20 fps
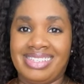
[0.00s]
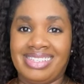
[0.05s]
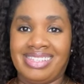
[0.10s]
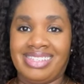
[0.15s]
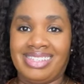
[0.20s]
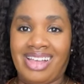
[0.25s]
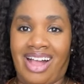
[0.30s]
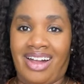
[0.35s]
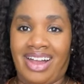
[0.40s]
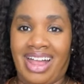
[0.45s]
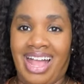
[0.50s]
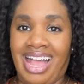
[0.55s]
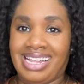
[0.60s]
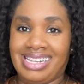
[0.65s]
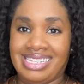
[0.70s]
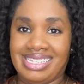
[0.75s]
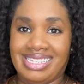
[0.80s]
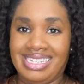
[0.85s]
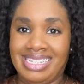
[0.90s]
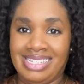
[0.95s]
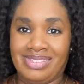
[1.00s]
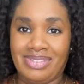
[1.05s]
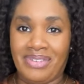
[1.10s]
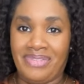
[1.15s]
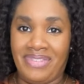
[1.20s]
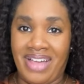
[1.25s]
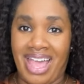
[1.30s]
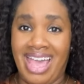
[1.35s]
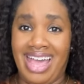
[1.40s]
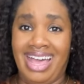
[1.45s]
Sorry, I had to sneeze real
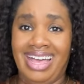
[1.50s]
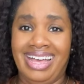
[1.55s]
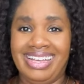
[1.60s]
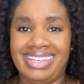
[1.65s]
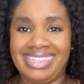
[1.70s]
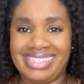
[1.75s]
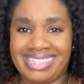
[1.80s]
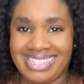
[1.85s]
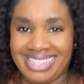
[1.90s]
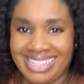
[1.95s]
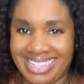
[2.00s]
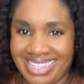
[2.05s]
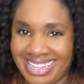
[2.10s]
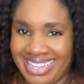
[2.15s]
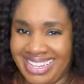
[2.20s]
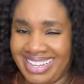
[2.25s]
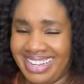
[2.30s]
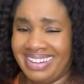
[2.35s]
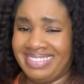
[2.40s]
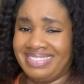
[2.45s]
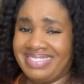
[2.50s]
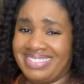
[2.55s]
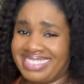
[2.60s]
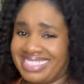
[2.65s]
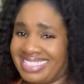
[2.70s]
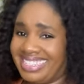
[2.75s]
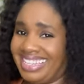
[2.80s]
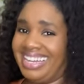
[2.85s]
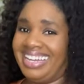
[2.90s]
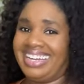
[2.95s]
fast. I
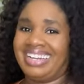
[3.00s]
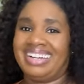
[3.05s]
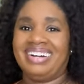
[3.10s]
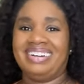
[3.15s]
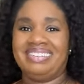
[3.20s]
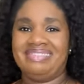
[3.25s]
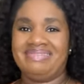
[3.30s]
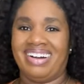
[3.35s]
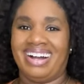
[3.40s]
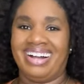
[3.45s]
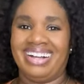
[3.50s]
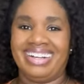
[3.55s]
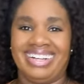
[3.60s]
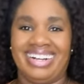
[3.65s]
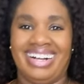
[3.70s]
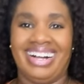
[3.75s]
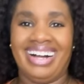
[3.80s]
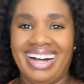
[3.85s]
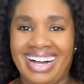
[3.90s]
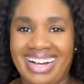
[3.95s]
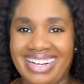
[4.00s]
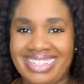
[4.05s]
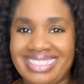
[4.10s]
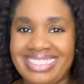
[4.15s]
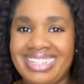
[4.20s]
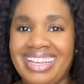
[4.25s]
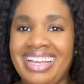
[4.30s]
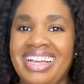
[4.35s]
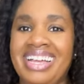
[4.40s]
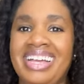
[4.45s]
was like, oh my gosh.
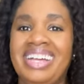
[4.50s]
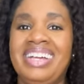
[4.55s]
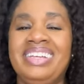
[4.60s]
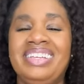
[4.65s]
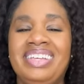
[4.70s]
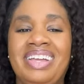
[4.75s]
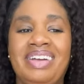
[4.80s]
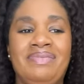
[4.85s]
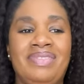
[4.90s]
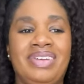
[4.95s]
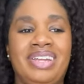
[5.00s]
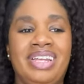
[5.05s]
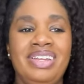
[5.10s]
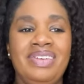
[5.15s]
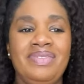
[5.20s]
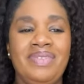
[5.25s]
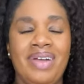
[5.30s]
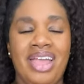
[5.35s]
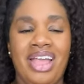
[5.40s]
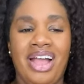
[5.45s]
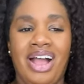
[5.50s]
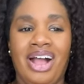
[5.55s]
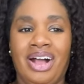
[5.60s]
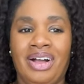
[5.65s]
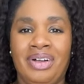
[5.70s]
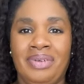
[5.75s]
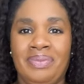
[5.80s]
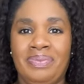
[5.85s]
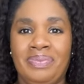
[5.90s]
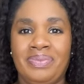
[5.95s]
Yeah, but anyway,
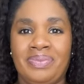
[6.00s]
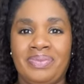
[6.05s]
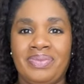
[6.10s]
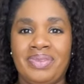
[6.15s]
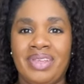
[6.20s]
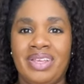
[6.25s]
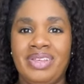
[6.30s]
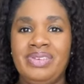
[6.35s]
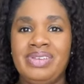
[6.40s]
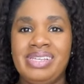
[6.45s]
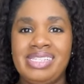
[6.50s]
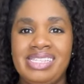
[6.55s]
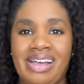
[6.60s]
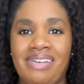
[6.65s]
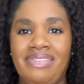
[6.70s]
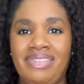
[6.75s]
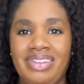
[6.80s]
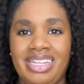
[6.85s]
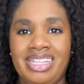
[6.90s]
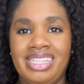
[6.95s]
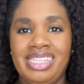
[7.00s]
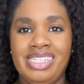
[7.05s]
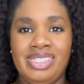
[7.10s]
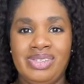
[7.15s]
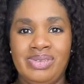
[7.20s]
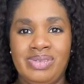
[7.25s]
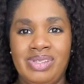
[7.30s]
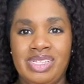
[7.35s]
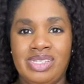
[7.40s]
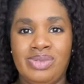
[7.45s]
you could definitely
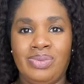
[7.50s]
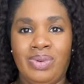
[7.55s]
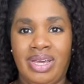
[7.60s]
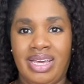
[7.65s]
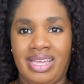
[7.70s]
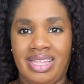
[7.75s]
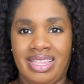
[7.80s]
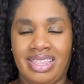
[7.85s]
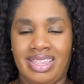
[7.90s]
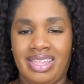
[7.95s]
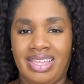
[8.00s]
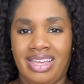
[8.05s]
do this with